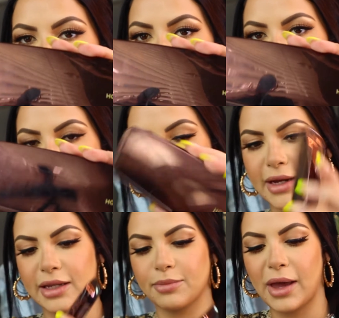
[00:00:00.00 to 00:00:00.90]
Ambient
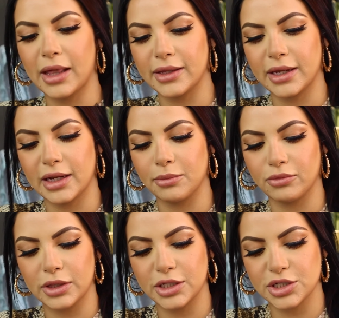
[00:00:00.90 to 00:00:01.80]
Lighting palette, and I'm
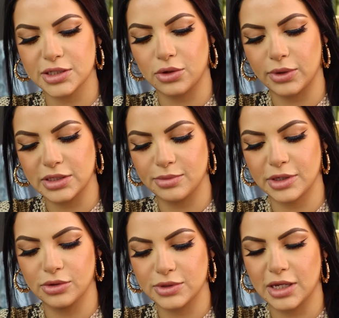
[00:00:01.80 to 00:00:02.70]
really just going to be
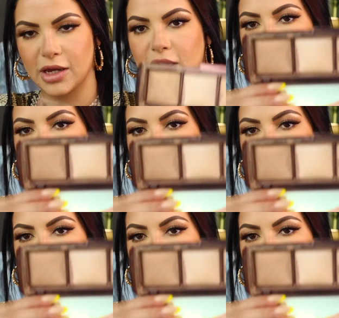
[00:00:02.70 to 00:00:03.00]
using